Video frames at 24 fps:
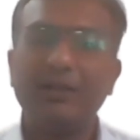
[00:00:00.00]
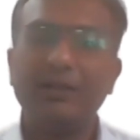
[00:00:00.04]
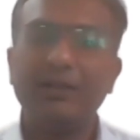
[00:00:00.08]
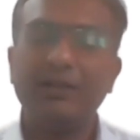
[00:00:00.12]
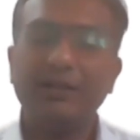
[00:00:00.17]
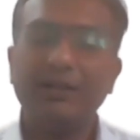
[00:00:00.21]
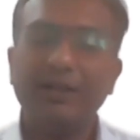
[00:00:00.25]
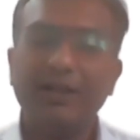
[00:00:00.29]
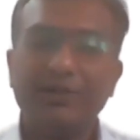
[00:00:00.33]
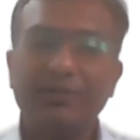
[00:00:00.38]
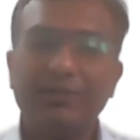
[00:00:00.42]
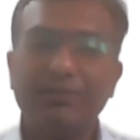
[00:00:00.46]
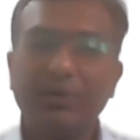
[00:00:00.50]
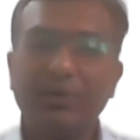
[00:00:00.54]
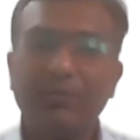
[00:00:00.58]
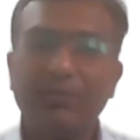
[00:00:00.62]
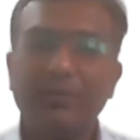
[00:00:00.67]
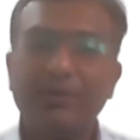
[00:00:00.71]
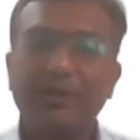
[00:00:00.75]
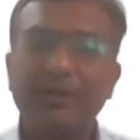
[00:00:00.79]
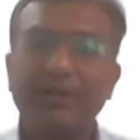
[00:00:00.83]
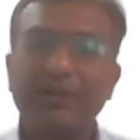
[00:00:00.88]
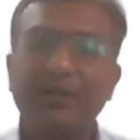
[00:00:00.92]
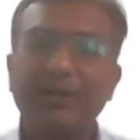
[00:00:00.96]
The next
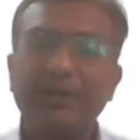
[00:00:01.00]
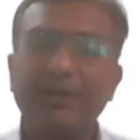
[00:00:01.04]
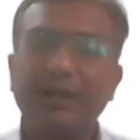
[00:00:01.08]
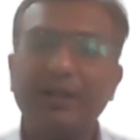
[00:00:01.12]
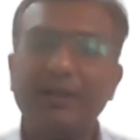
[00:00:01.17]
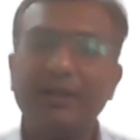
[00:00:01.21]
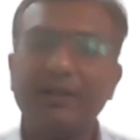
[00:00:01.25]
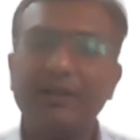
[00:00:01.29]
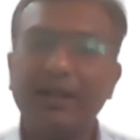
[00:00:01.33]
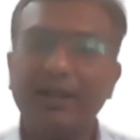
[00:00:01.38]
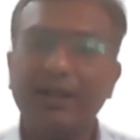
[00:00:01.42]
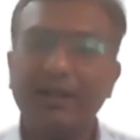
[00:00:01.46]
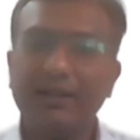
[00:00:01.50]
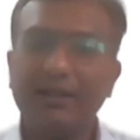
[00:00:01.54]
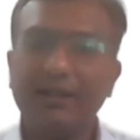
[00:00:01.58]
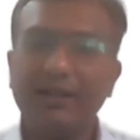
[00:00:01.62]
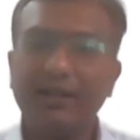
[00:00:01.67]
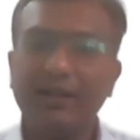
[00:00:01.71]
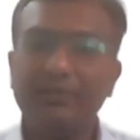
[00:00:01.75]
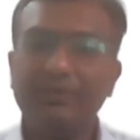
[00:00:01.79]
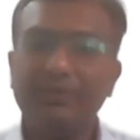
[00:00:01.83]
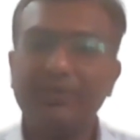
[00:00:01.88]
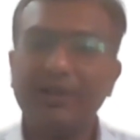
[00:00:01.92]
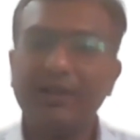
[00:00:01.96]
properties are the
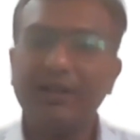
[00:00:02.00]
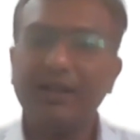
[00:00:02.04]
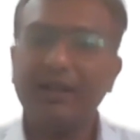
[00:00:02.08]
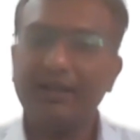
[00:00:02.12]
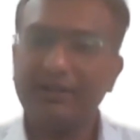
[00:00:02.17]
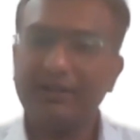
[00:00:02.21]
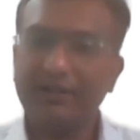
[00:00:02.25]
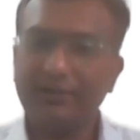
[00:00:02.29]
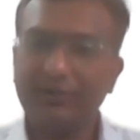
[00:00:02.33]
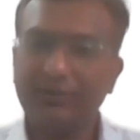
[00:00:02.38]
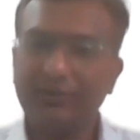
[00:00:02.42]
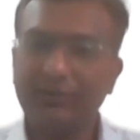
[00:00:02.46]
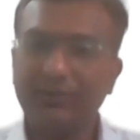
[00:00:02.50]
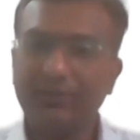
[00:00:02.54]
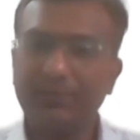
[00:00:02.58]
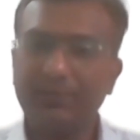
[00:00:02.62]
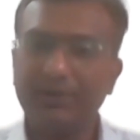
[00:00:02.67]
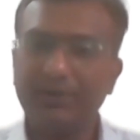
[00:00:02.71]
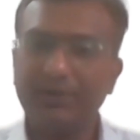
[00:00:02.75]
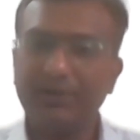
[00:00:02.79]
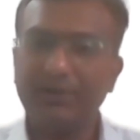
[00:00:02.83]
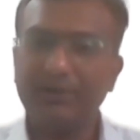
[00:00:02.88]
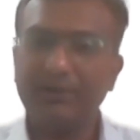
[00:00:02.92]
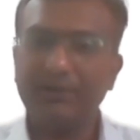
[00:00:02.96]
enthalpy and
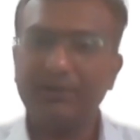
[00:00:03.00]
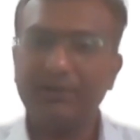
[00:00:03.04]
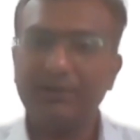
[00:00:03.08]
entropy.